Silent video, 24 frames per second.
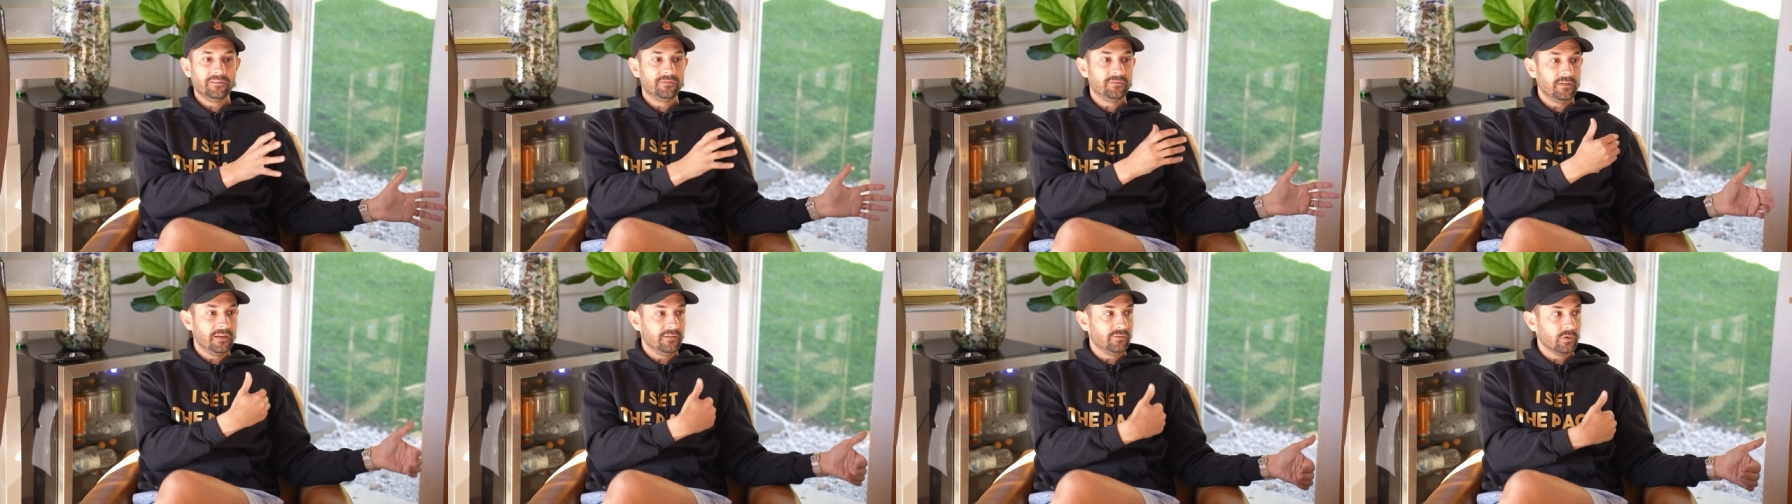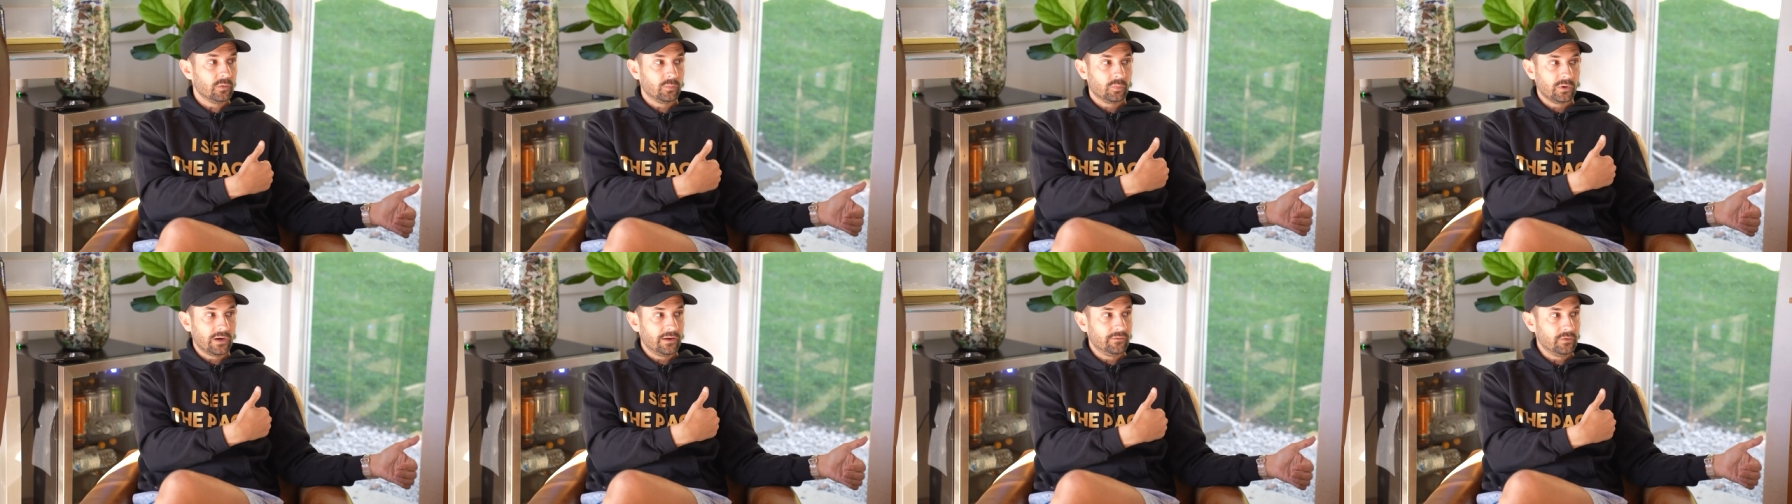
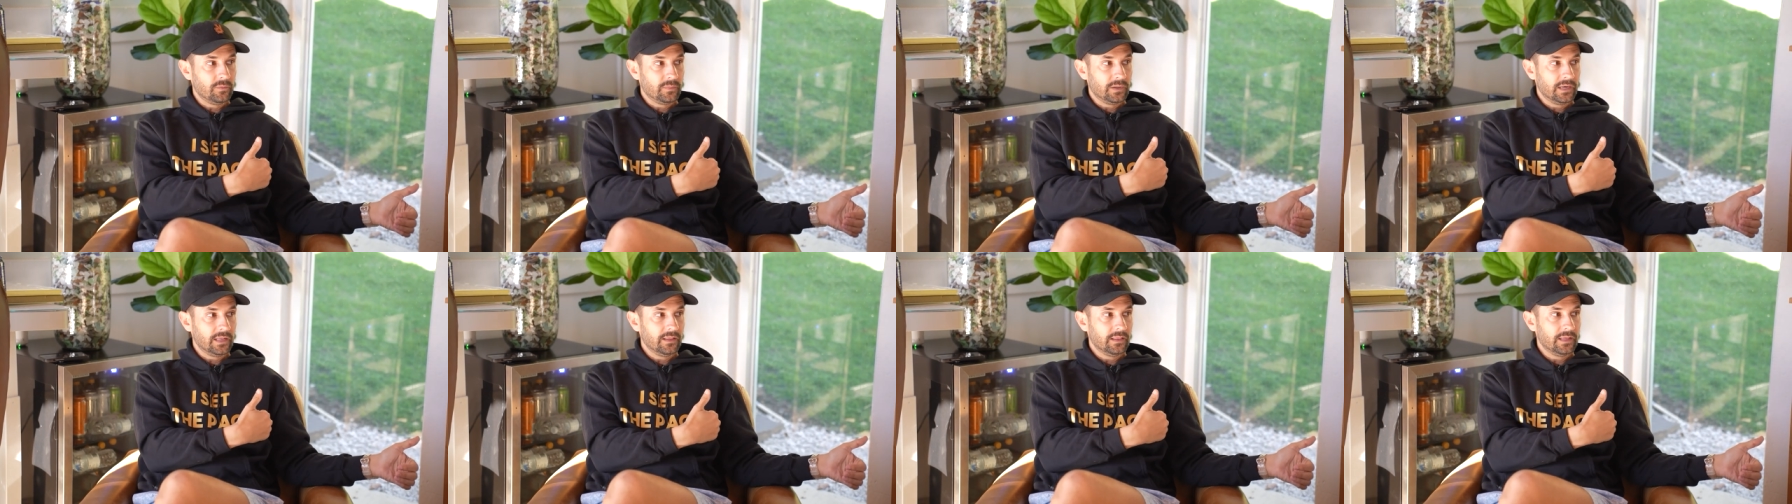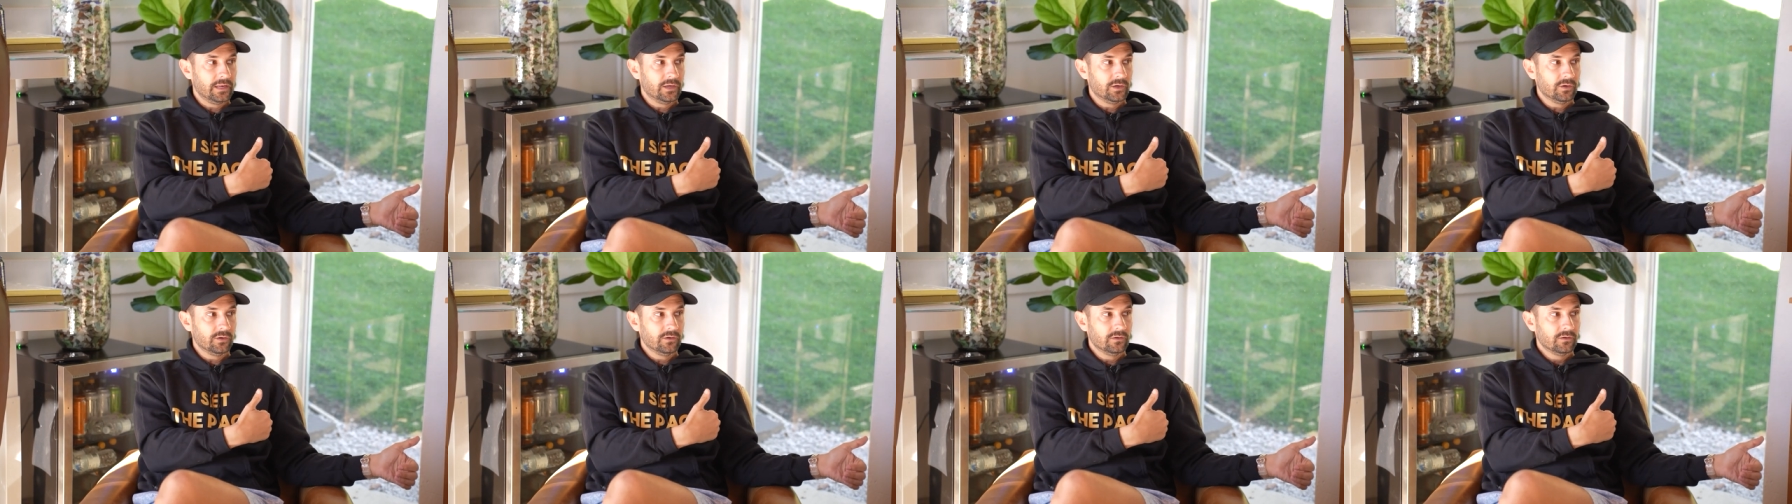favorite private money
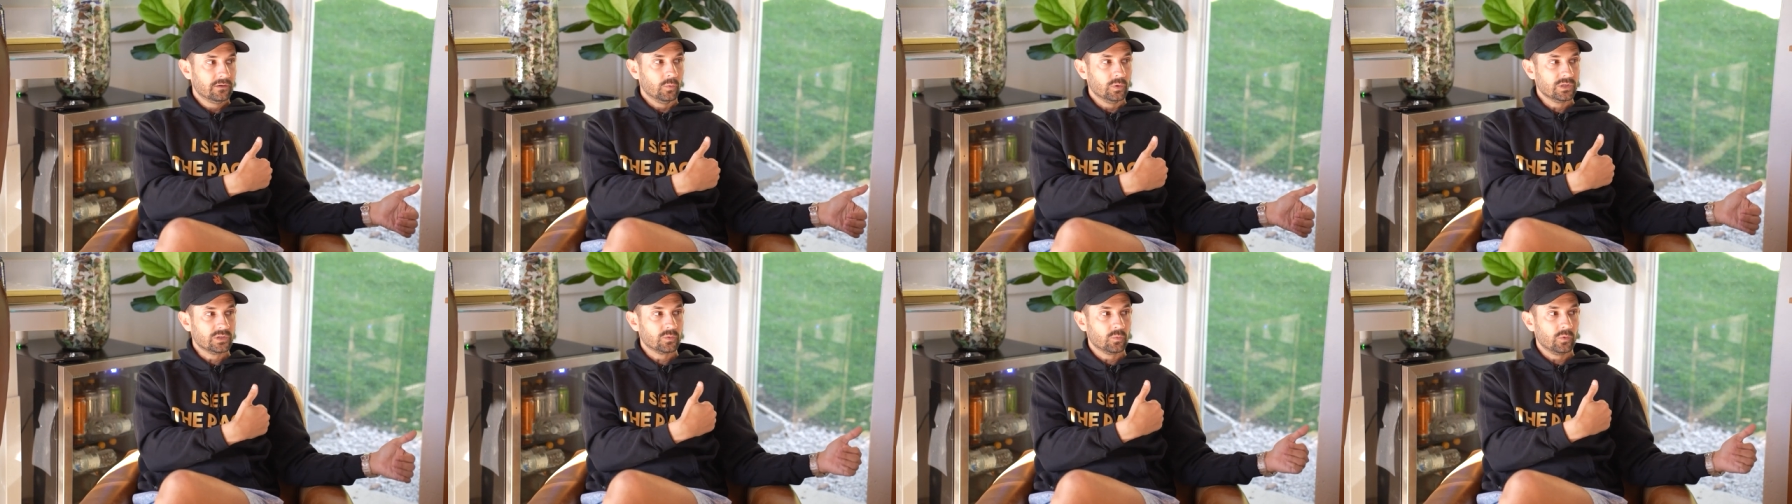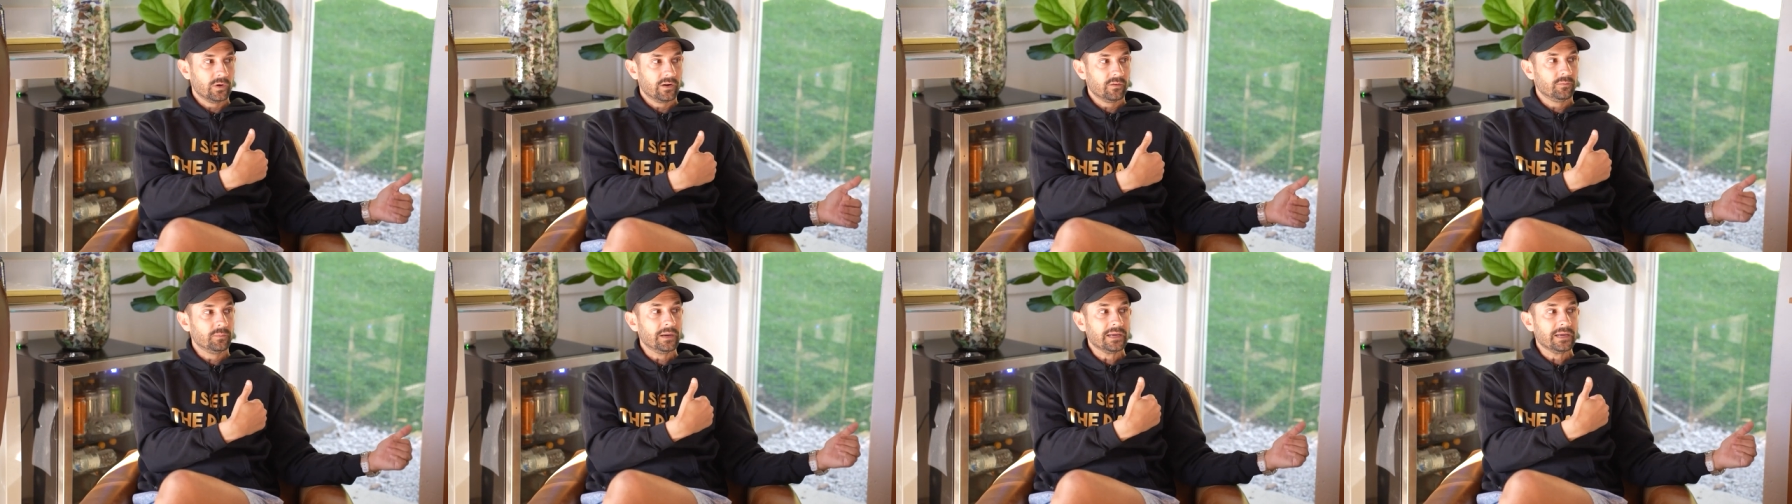lender was one of